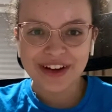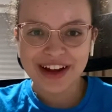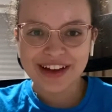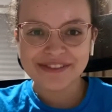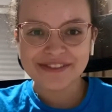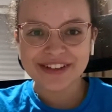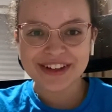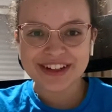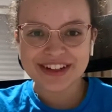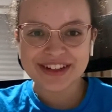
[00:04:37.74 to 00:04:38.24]
I
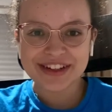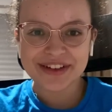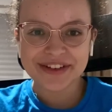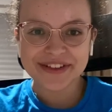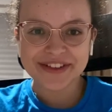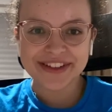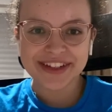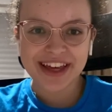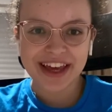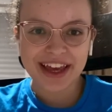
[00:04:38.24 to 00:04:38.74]
first saw
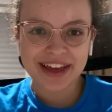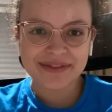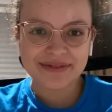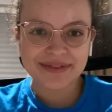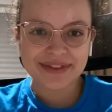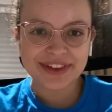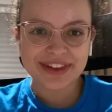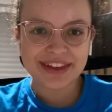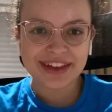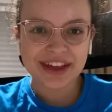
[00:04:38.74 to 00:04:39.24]

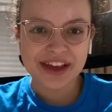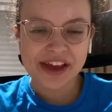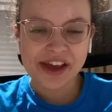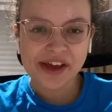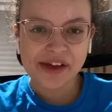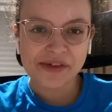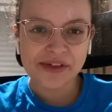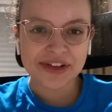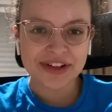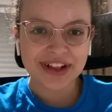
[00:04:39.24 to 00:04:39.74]
James,
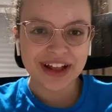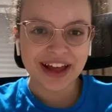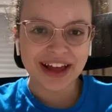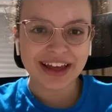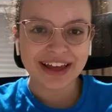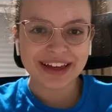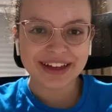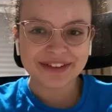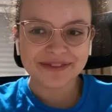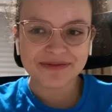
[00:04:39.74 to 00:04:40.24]
it was like,